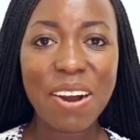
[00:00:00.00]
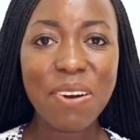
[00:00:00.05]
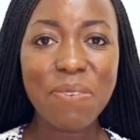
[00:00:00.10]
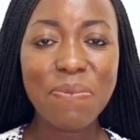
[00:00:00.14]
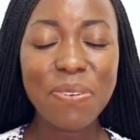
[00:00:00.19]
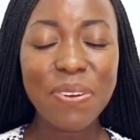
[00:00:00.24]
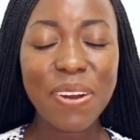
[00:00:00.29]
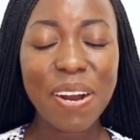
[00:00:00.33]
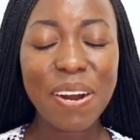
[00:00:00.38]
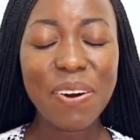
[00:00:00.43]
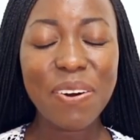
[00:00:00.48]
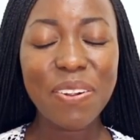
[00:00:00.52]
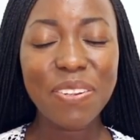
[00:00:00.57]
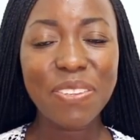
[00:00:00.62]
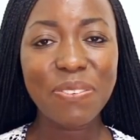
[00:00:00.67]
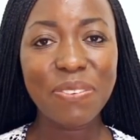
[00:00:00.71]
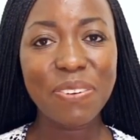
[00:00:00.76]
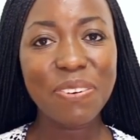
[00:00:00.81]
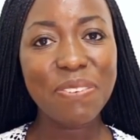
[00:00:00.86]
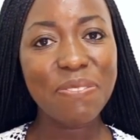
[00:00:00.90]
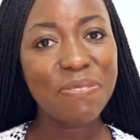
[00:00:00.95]
I hope you are all
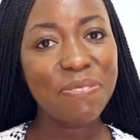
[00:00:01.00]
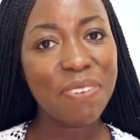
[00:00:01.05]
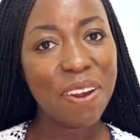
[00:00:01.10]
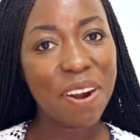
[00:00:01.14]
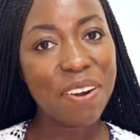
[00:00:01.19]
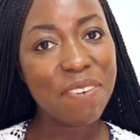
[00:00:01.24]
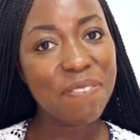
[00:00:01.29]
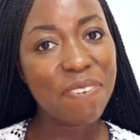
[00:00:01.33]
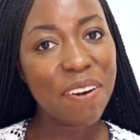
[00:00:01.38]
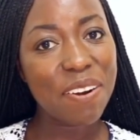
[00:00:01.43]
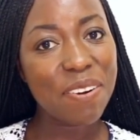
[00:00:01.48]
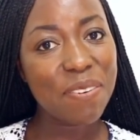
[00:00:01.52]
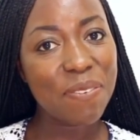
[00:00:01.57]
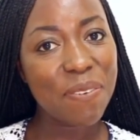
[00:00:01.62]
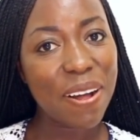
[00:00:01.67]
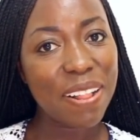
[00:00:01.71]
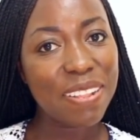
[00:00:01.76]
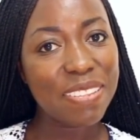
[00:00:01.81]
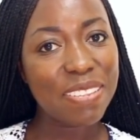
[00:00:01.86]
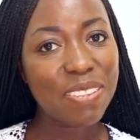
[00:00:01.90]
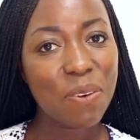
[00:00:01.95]
doing very very
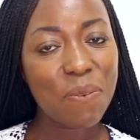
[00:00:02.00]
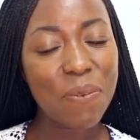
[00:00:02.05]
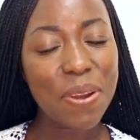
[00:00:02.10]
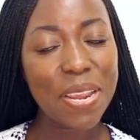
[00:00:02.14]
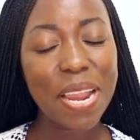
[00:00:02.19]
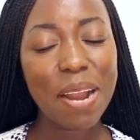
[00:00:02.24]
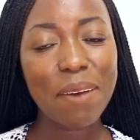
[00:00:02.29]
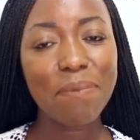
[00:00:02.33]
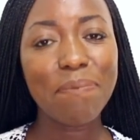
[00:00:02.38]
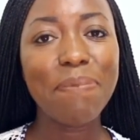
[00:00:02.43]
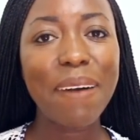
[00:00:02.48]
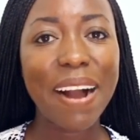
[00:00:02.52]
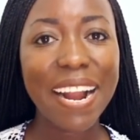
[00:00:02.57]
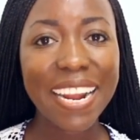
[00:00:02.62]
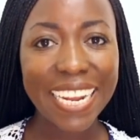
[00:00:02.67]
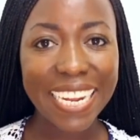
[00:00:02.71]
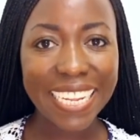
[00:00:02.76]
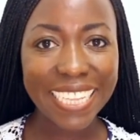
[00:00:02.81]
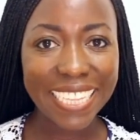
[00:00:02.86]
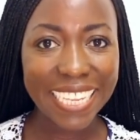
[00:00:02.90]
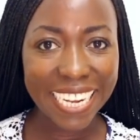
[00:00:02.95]
well. So we are
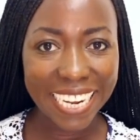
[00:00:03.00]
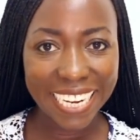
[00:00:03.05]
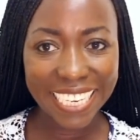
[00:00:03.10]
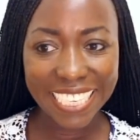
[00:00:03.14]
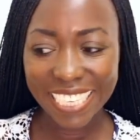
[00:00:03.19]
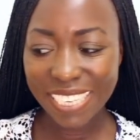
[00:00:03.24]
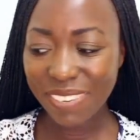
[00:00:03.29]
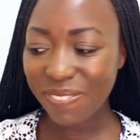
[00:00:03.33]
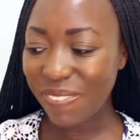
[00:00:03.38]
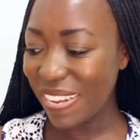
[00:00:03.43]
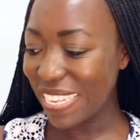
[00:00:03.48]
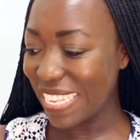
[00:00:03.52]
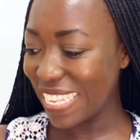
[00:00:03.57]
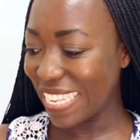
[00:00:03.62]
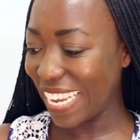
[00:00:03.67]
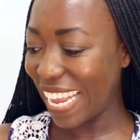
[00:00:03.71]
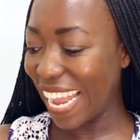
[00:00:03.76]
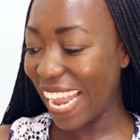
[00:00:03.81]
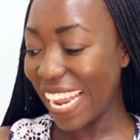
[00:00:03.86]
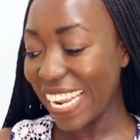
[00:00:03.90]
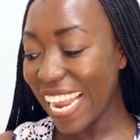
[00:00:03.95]
back in the kitchen
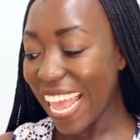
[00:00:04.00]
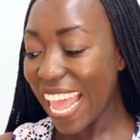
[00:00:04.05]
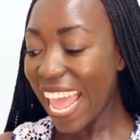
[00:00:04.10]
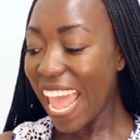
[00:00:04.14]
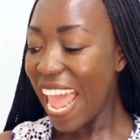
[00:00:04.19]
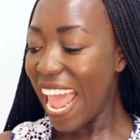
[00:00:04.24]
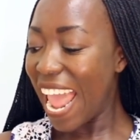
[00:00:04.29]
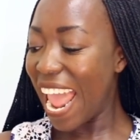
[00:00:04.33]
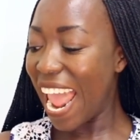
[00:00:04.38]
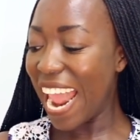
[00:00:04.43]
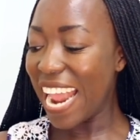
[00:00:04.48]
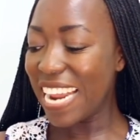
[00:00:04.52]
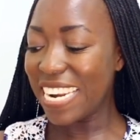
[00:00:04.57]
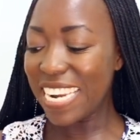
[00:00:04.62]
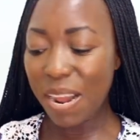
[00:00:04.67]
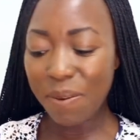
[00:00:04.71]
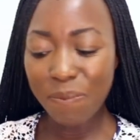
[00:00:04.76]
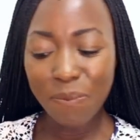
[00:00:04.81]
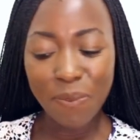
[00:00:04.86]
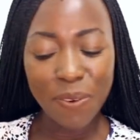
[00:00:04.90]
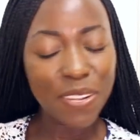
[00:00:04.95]
once again
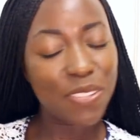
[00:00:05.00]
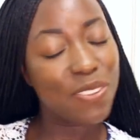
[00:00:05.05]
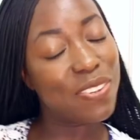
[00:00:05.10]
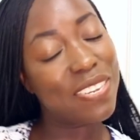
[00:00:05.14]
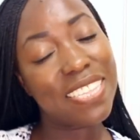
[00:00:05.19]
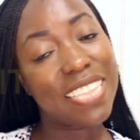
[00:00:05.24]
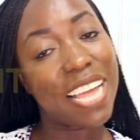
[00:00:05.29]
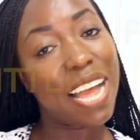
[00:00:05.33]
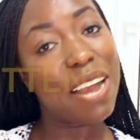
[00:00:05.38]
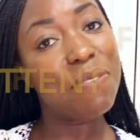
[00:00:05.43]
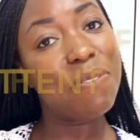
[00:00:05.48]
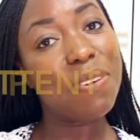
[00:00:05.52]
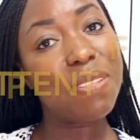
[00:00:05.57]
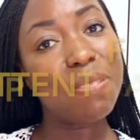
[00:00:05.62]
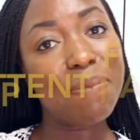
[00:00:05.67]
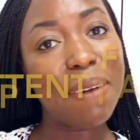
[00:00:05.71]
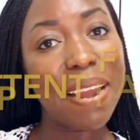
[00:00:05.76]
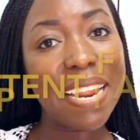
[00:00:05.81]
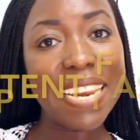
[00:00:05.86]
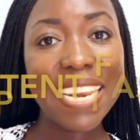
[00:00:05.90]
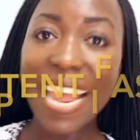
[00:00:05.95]
and I'm going to start
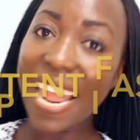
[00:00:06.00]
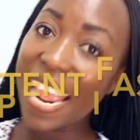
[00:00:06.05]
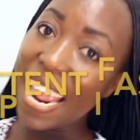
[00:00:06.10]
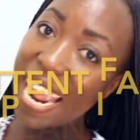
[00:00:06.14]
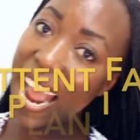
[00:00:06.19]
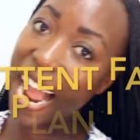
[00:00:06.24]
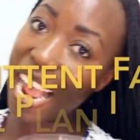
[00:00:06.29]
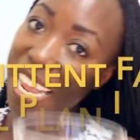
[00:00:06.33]
with my day